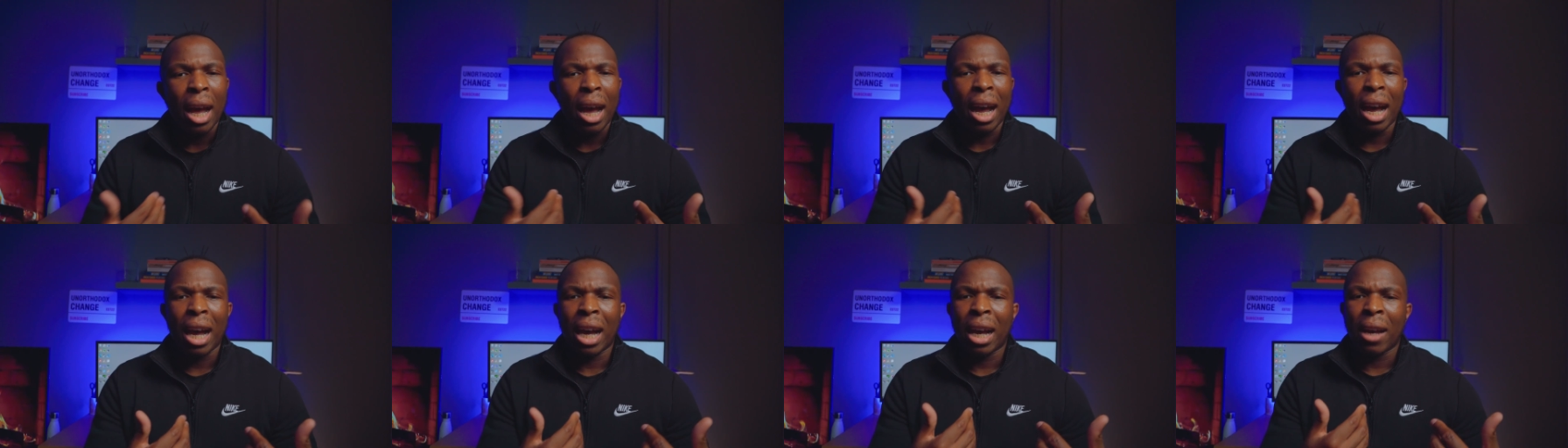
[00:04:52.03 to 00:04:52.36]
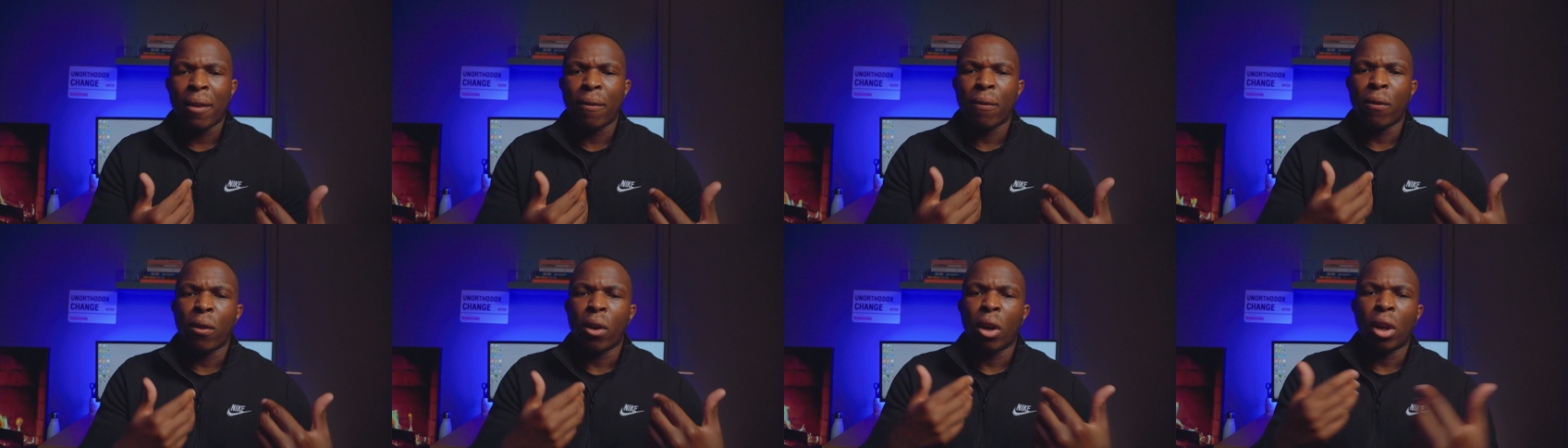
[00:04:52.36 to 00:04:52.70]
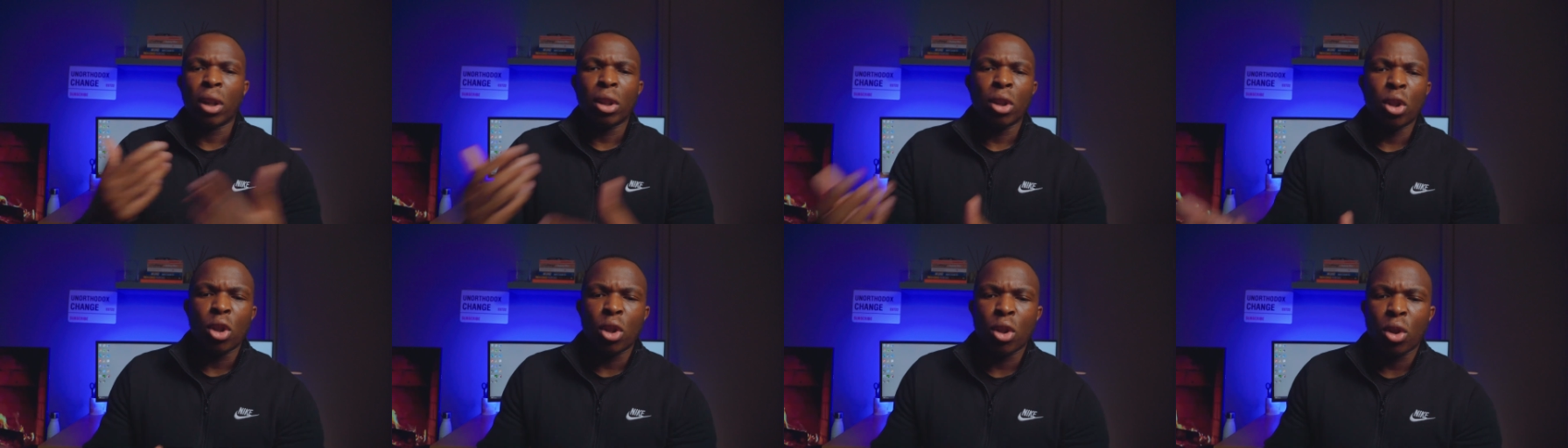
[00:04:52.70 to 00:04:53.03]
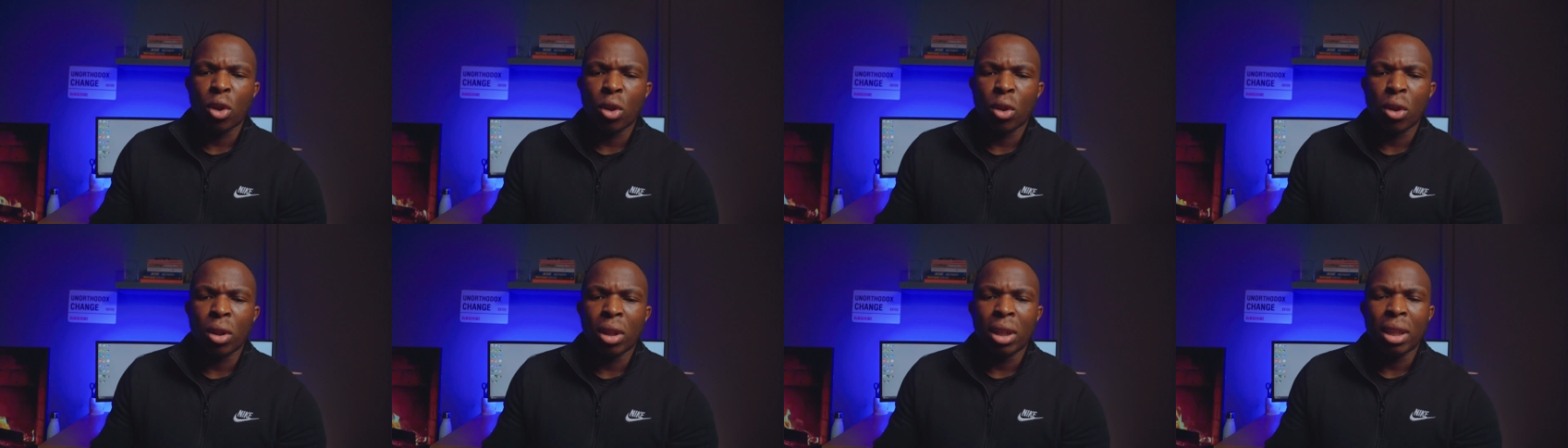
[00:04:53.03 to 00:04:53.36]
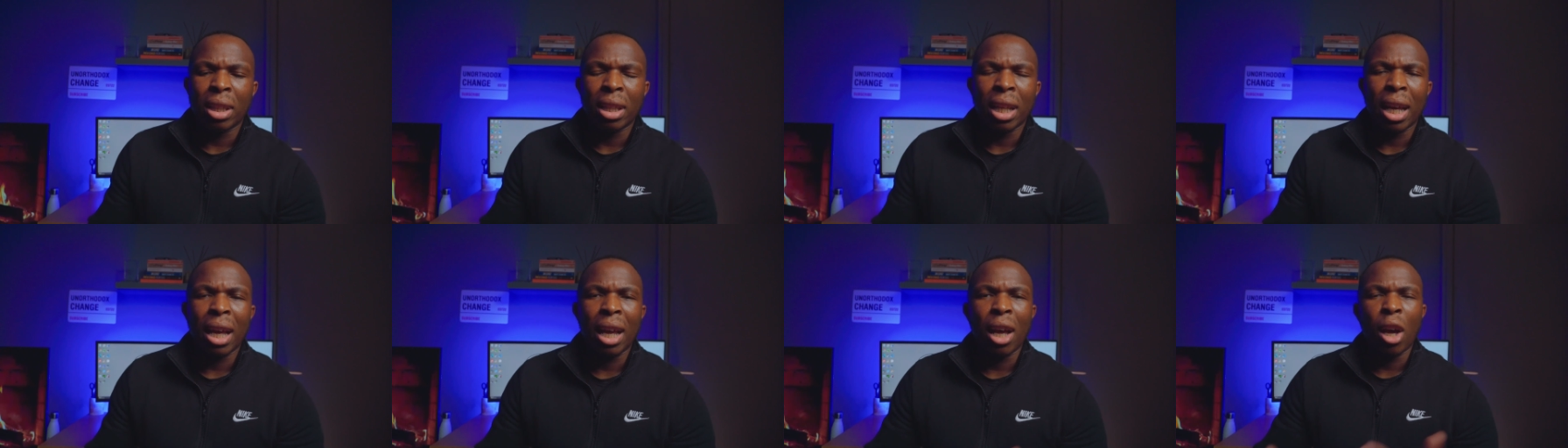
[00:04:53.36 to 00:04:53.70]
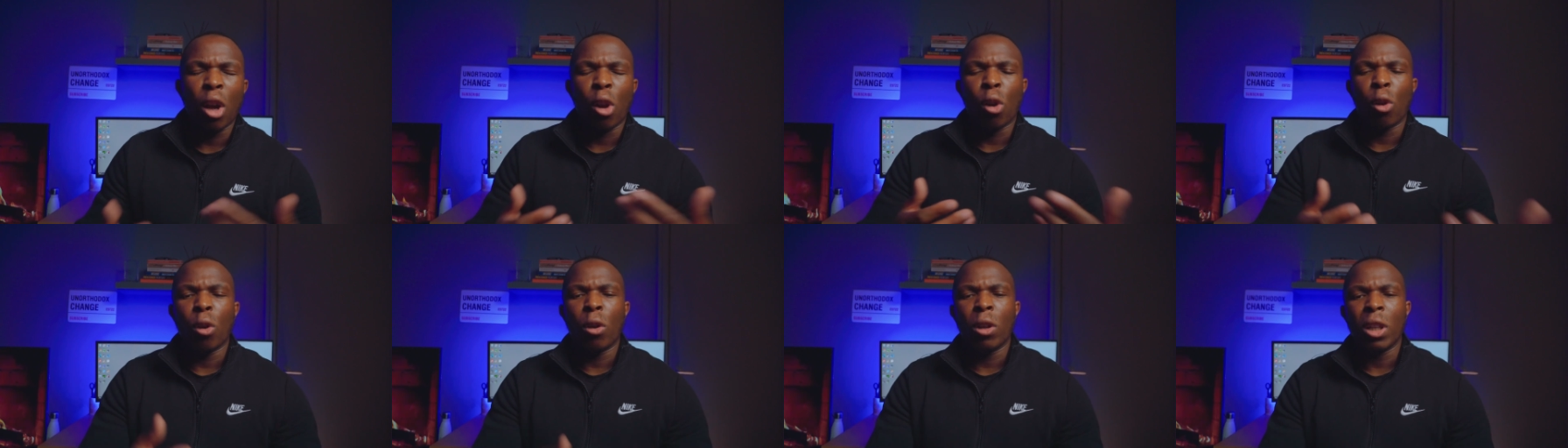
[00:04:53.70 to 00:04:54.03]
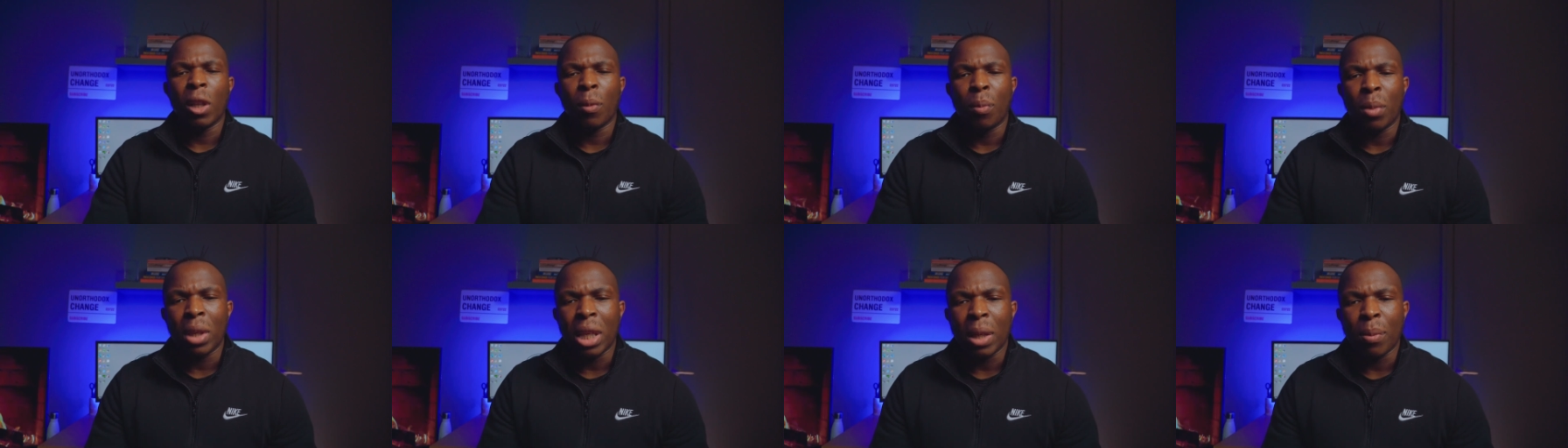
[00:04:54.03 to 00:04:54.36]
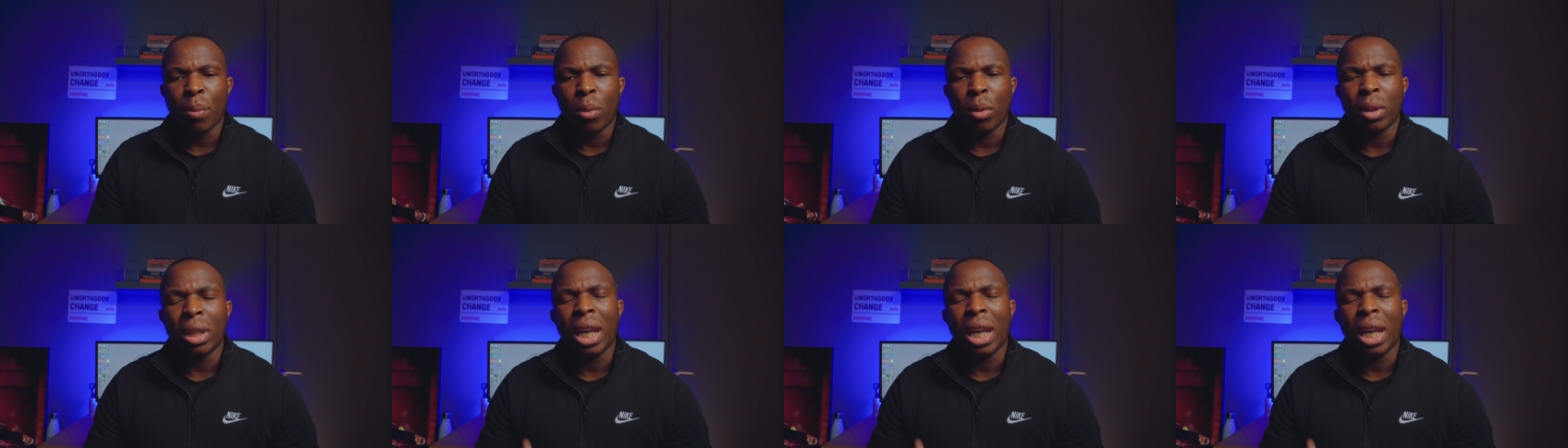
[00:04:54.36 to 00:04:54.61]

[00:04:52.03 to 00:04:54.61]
I've understood that a lot of the people